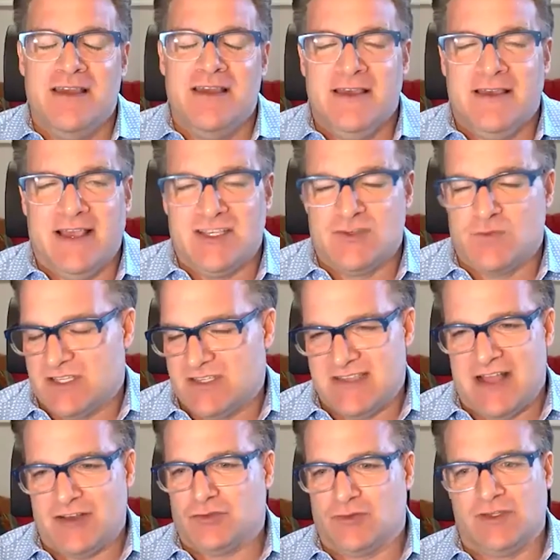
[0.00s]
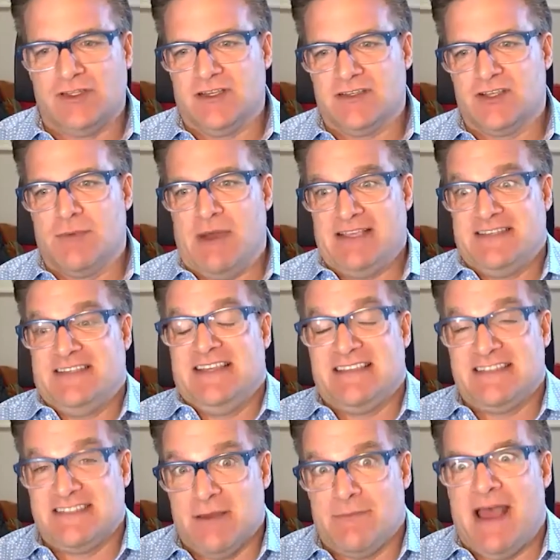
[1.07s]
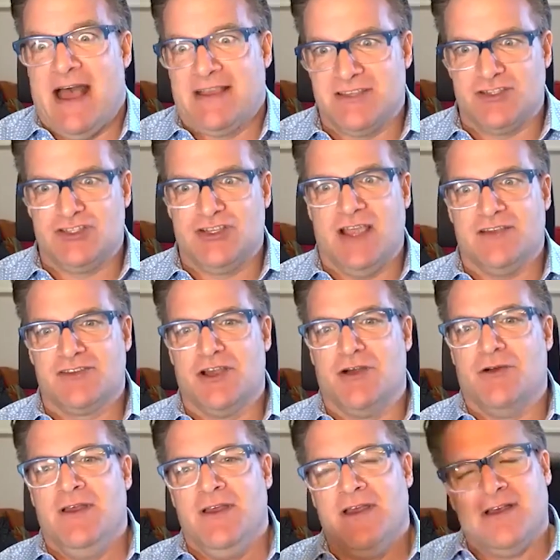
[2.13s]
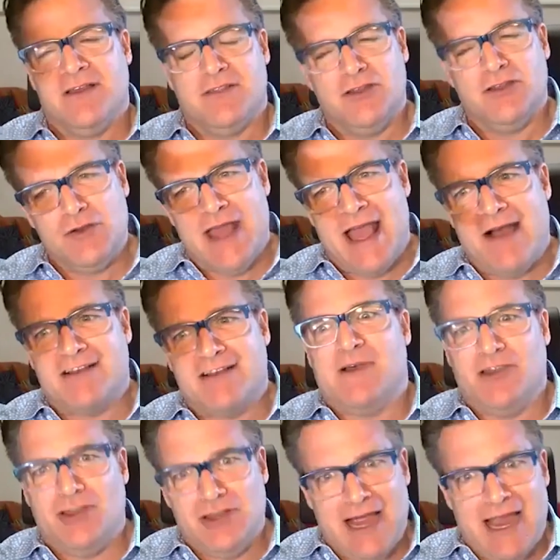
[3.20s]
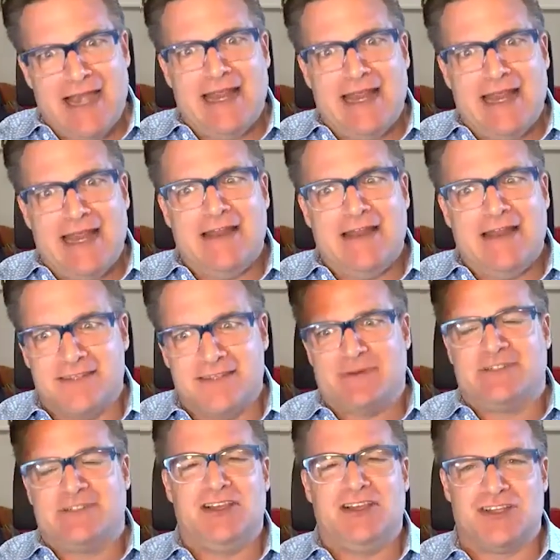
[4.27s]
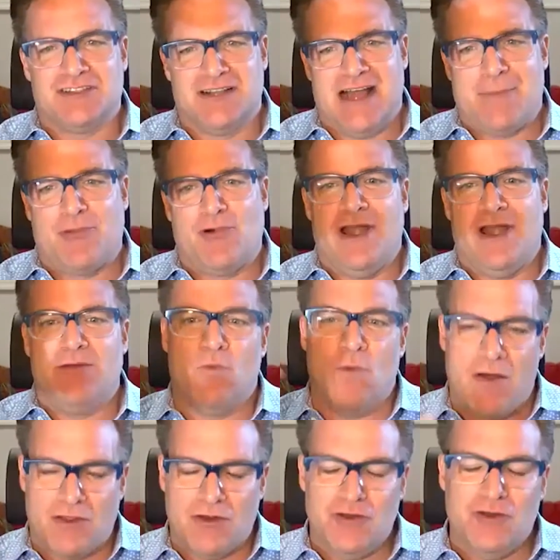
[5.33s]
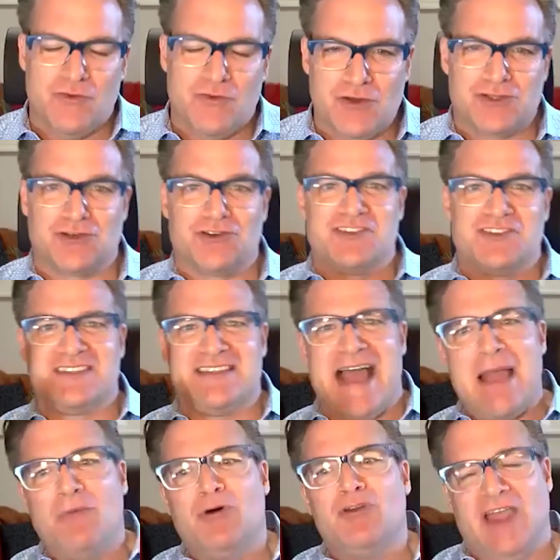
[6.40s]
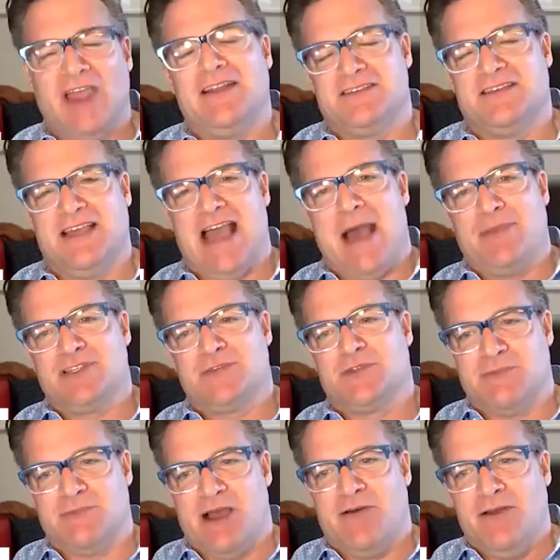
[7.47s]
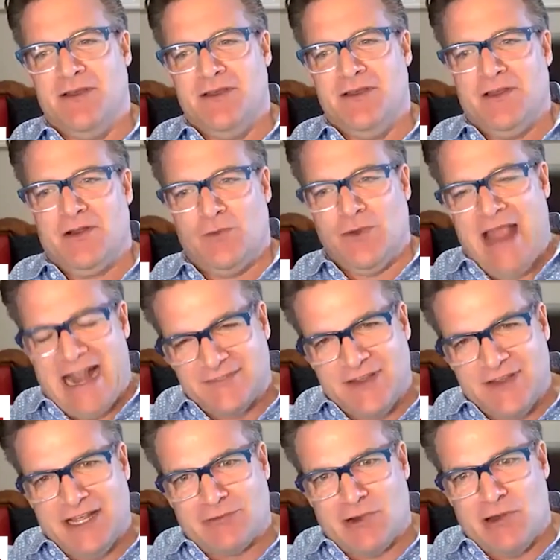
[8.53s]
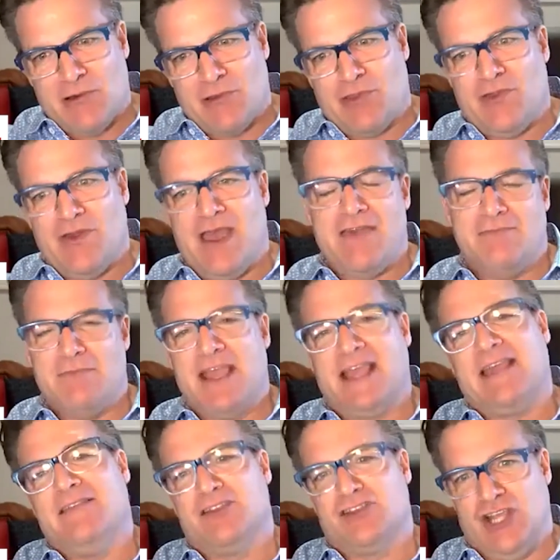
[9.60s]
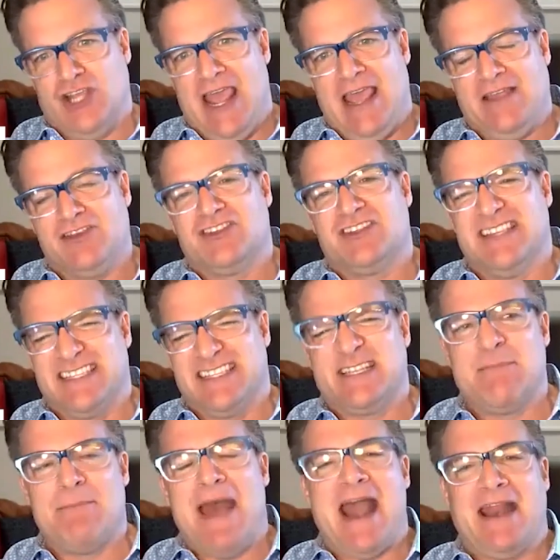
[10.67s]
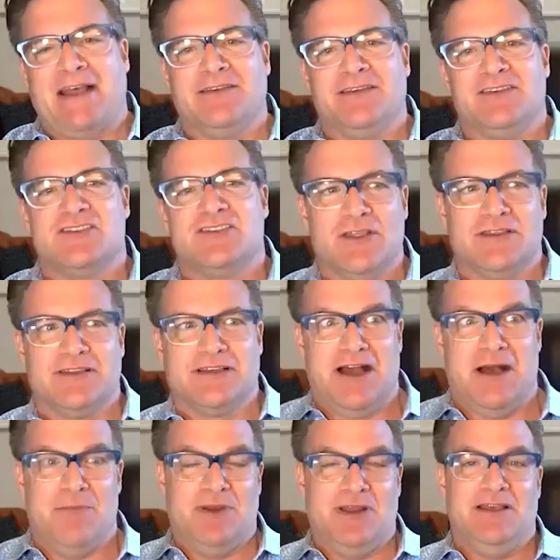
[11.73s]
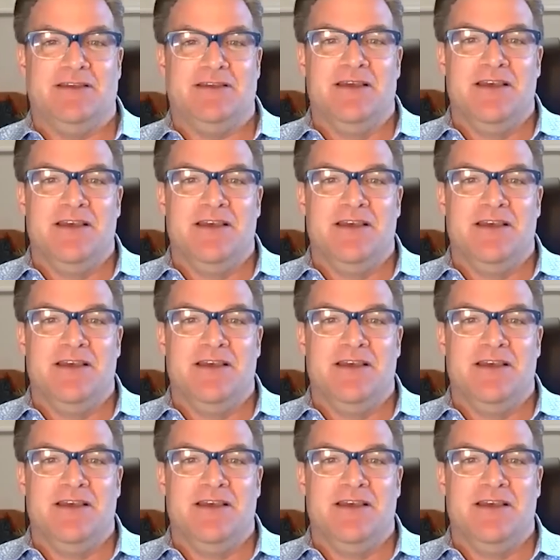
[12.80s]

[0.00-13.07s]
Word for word: is what's central to this. So my system has to change. So the new now is about uniting, set expectations, and operating, while the new future simultaneously happens. was about reactivating growth and making the change systematically so that the company